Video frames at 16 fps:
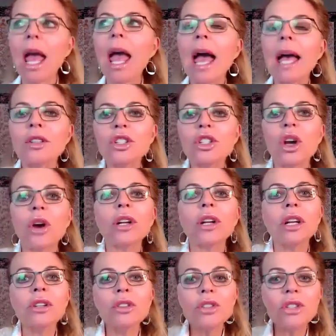and start
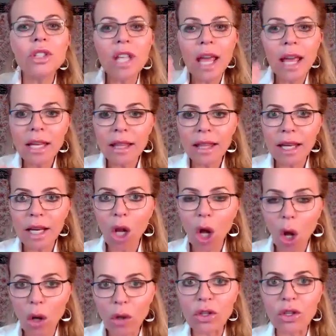understanding that it
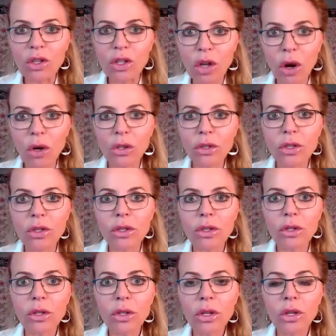all
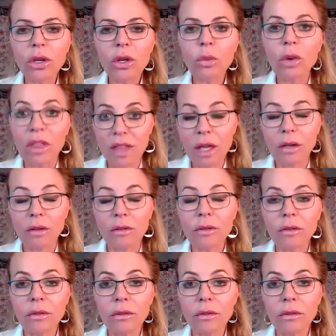starts within.